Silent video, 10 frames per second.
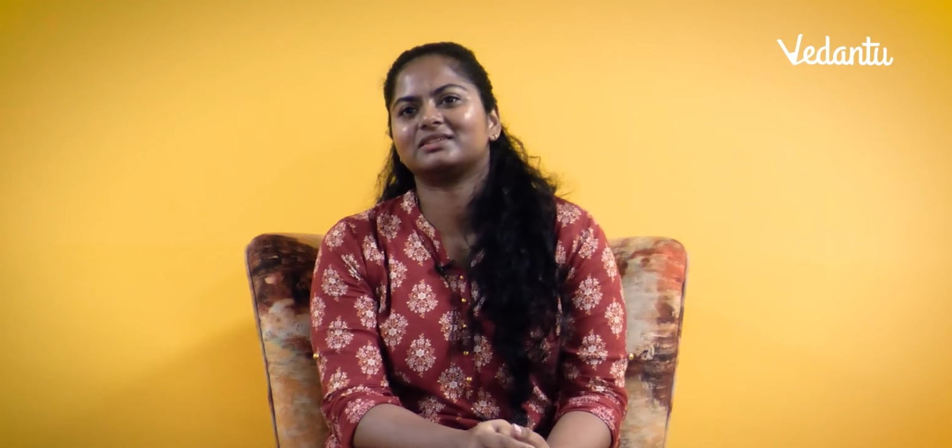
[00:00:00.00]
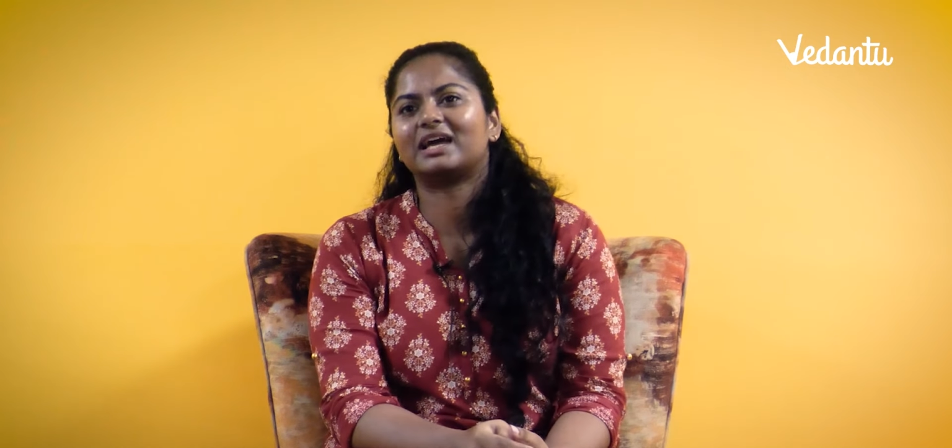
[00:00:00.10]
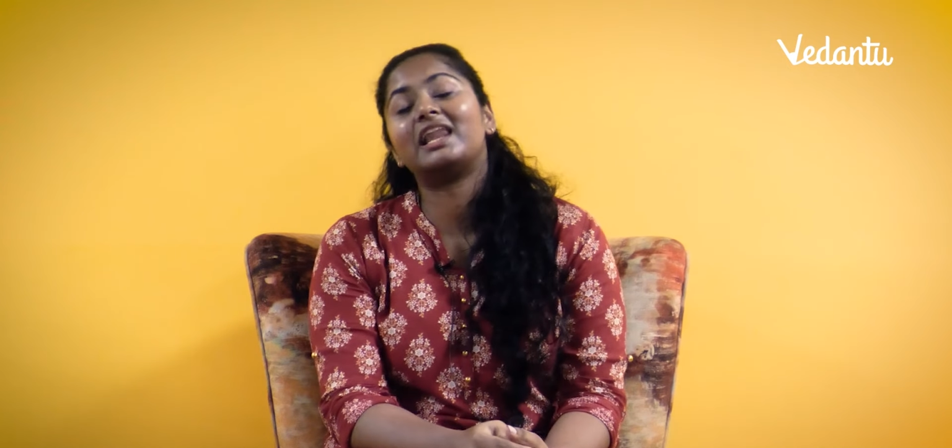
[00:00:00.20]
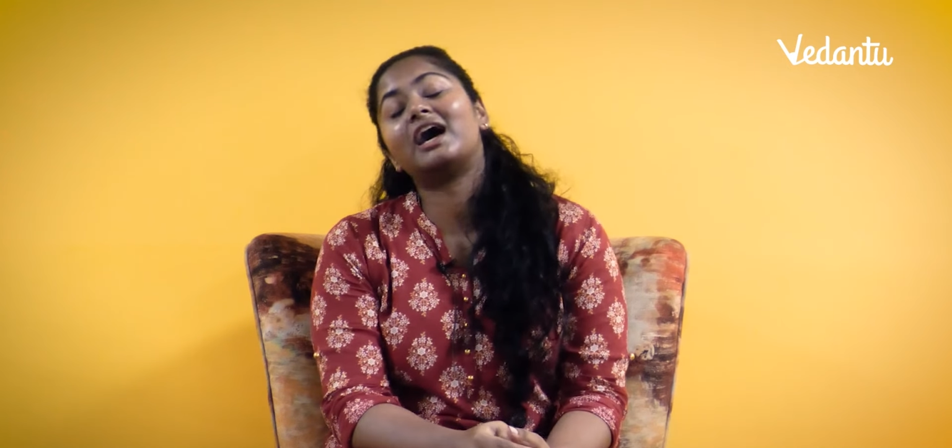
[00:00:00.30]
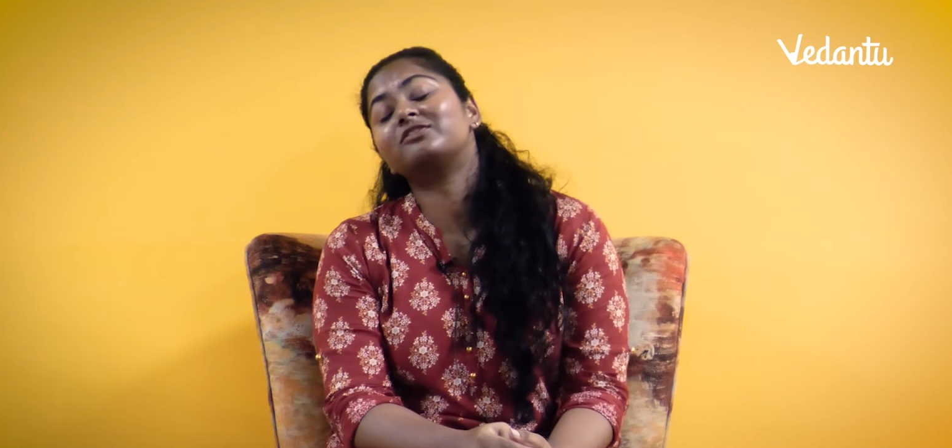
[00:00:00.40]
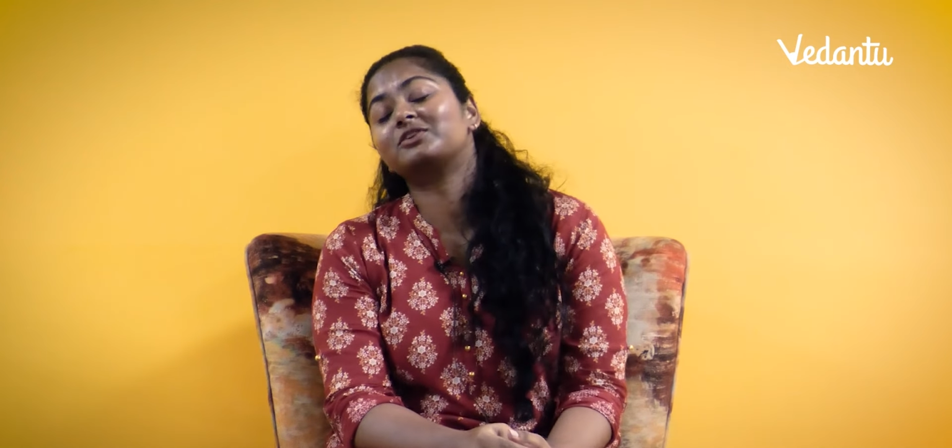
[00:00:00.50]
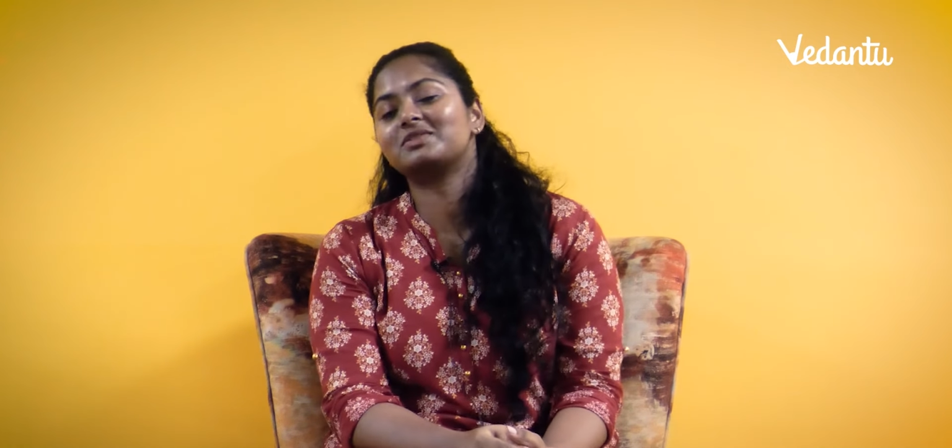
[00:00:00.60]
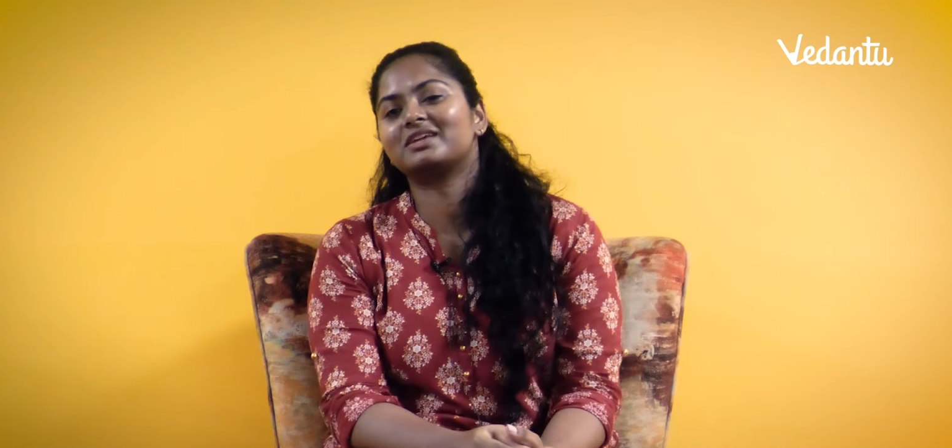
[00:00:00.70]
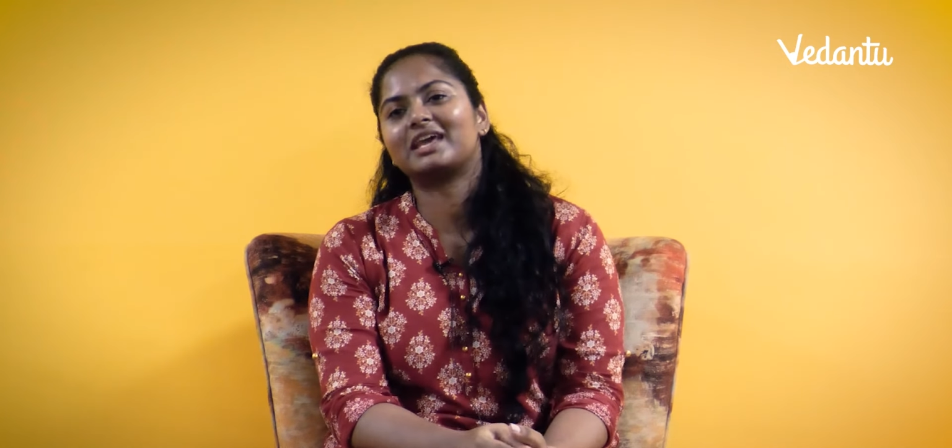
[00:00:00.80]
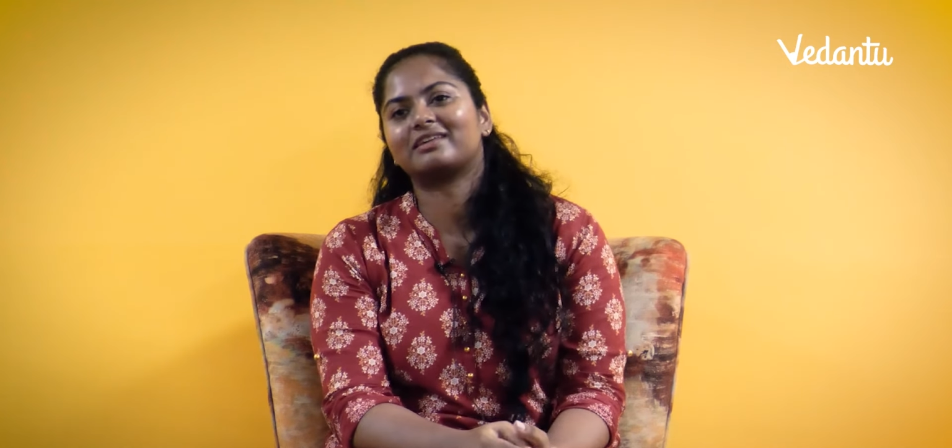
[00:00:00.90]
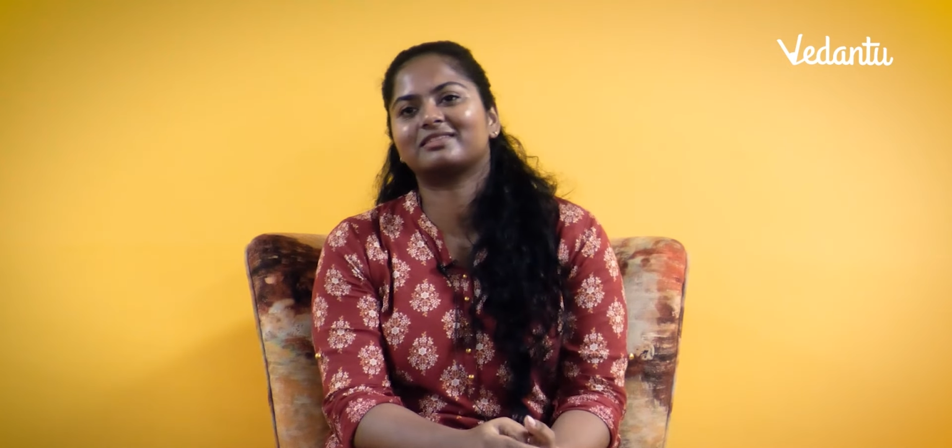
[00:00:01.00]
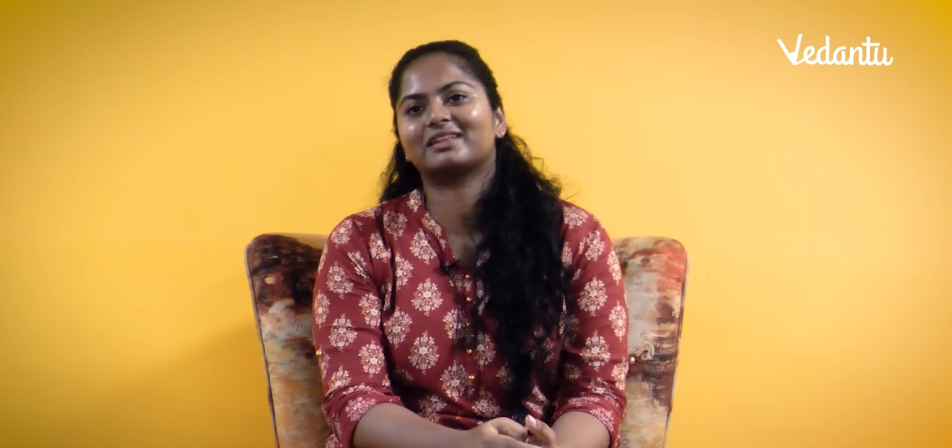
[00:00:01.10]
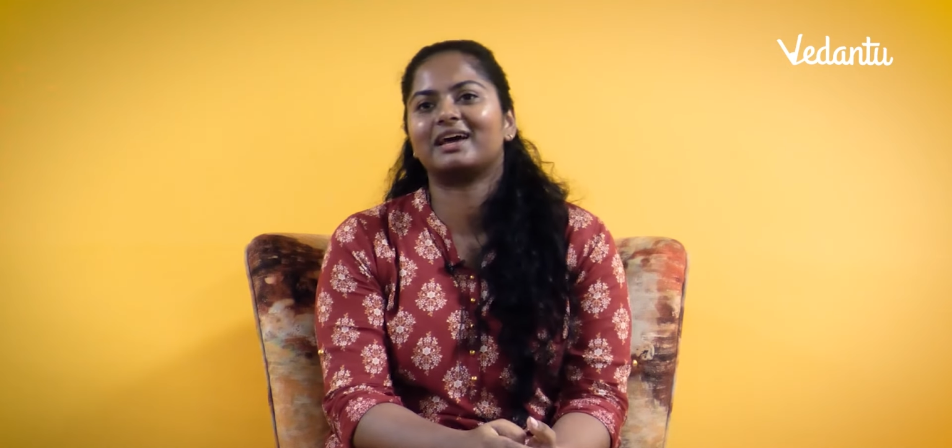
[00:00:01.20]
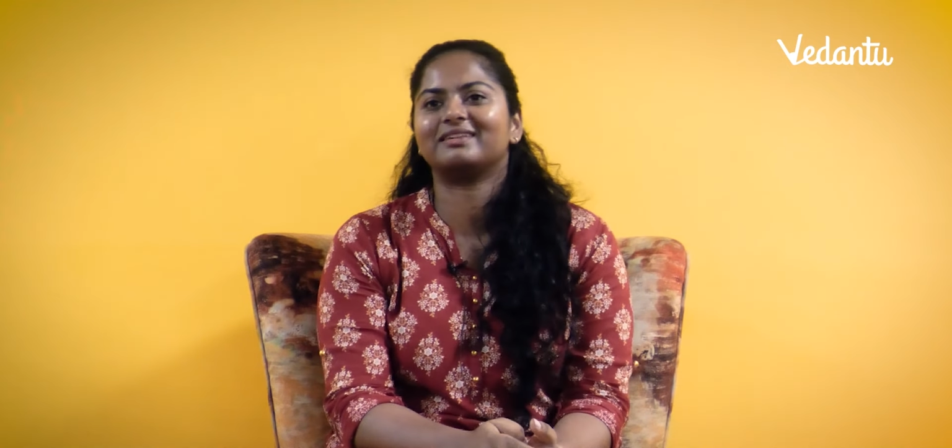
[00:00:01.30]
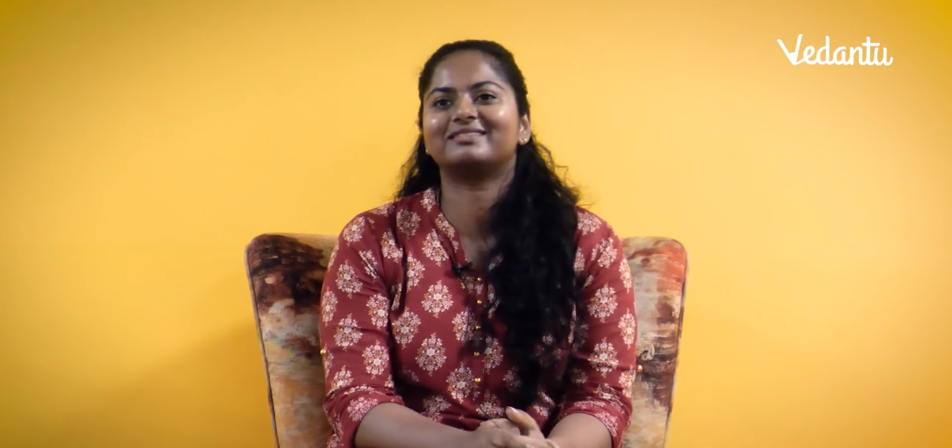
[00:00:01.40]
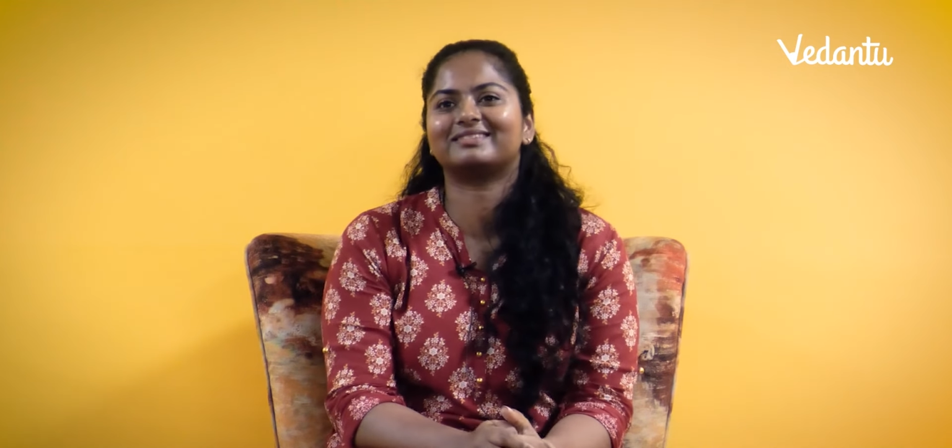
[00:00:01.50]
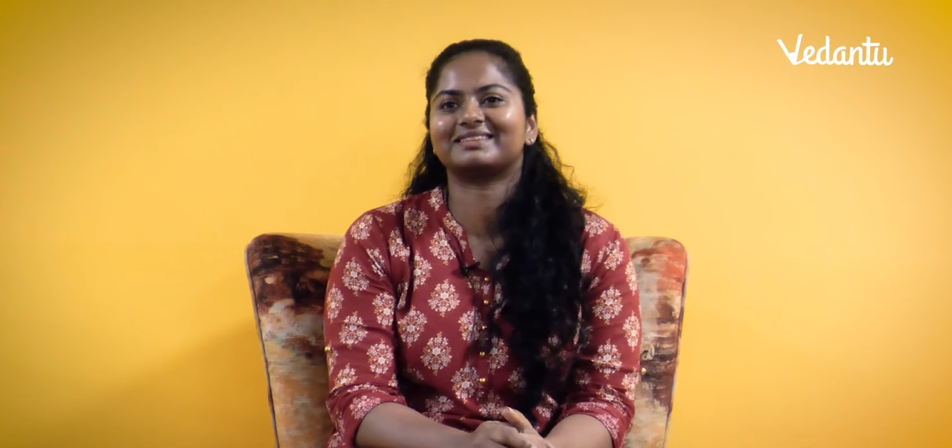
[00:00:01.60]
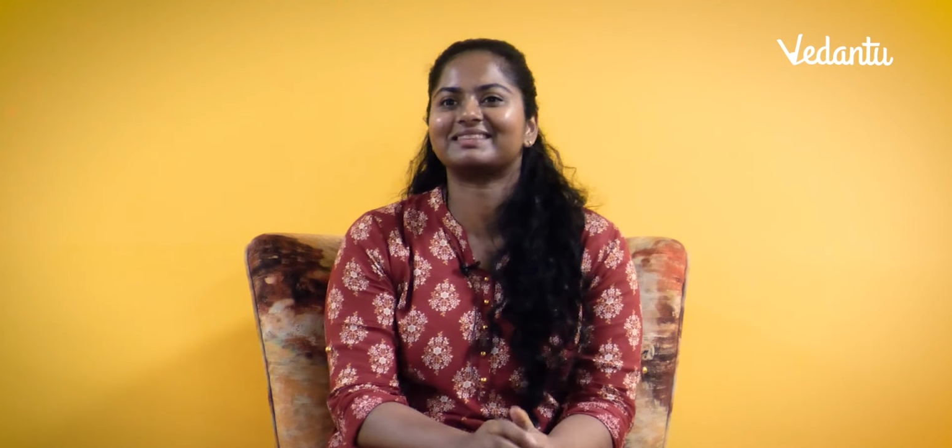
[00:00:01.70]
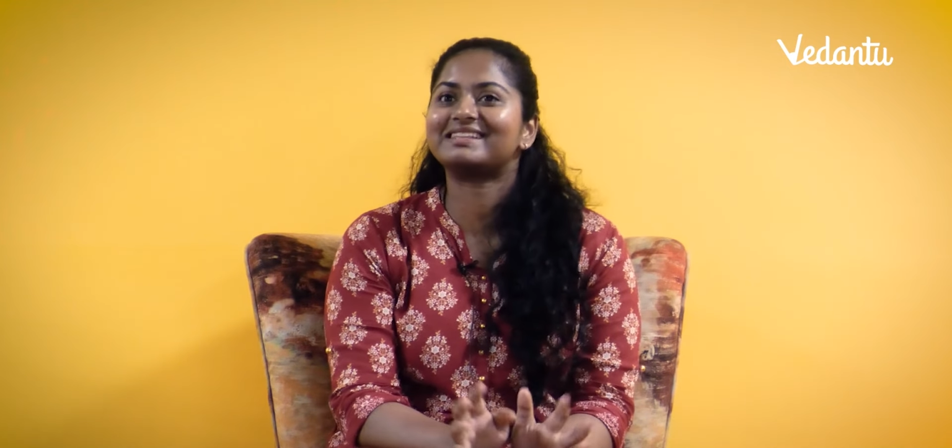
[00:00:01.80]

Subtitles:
I'll ask you in the next class."